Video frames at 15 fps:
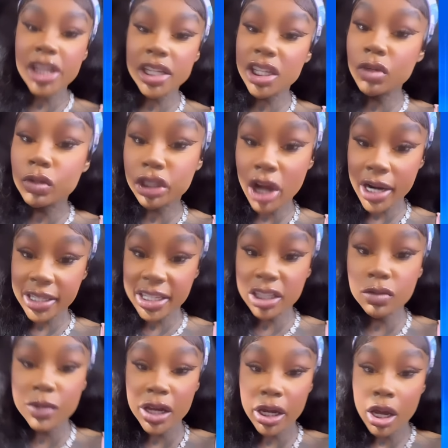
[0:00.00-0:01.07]
Live
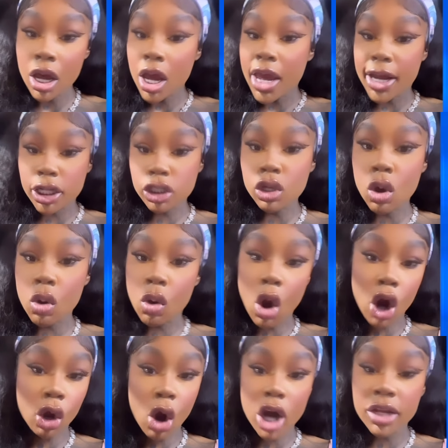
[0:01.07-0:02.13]
because a lot of people in the
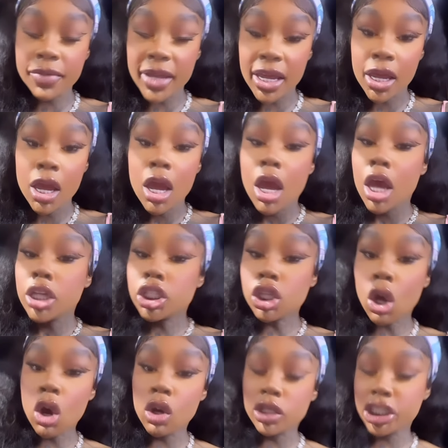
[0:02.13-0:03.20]
comment section was calling her
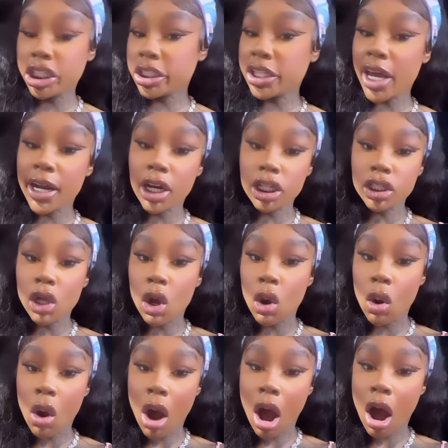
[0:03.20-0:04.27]
broke and saying
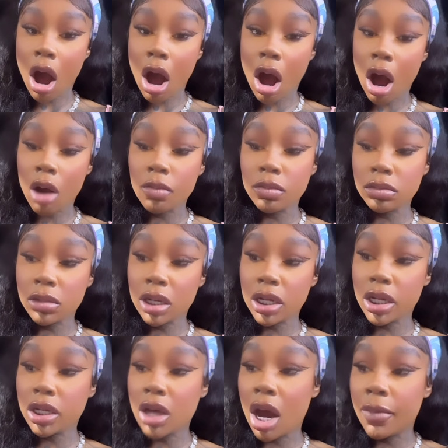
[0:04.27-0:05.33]
that she wasn't
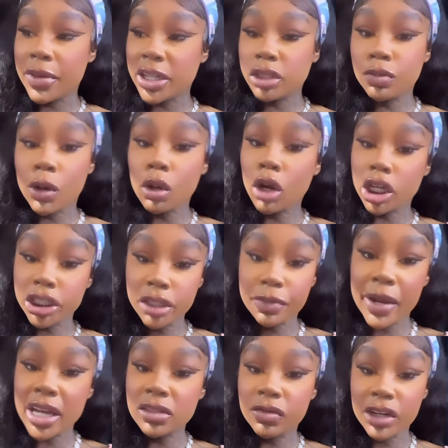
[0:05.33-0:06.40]
making all that money she said
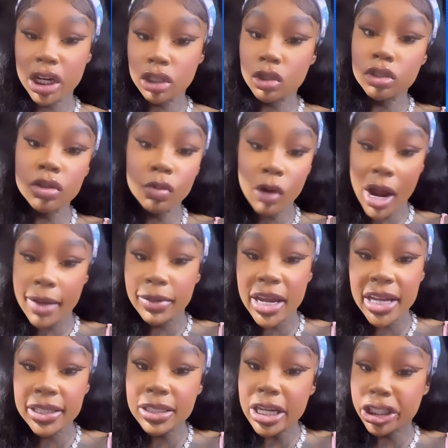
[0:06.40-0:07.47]
she was making.
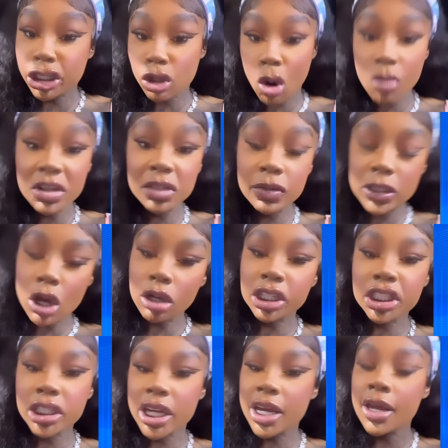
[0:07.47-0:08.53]
And you guys know she was
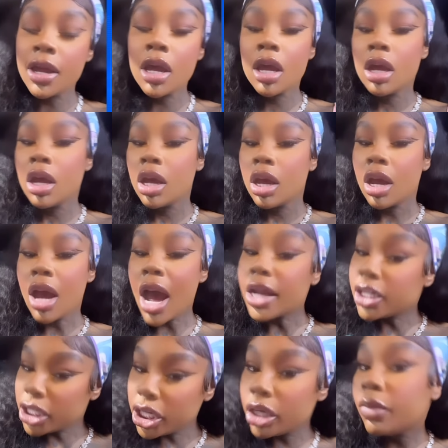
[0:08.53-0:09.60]
on Baddies, and
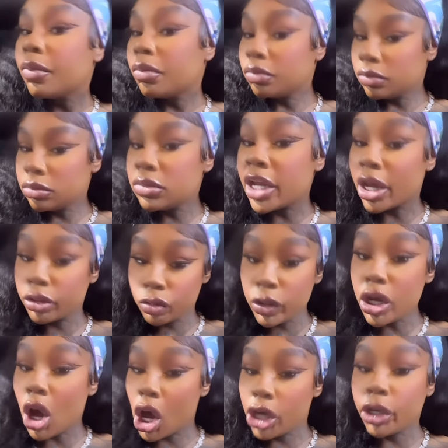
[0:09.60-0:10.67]
she also has a new
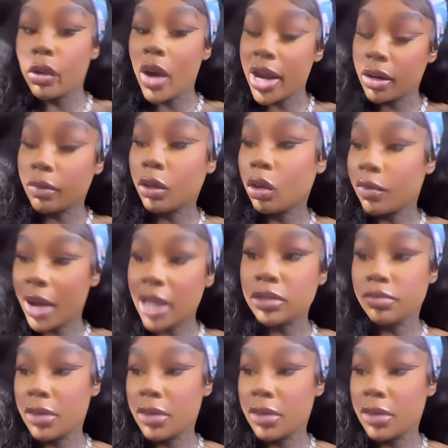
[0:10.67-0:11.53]
TV show that's on Ray J's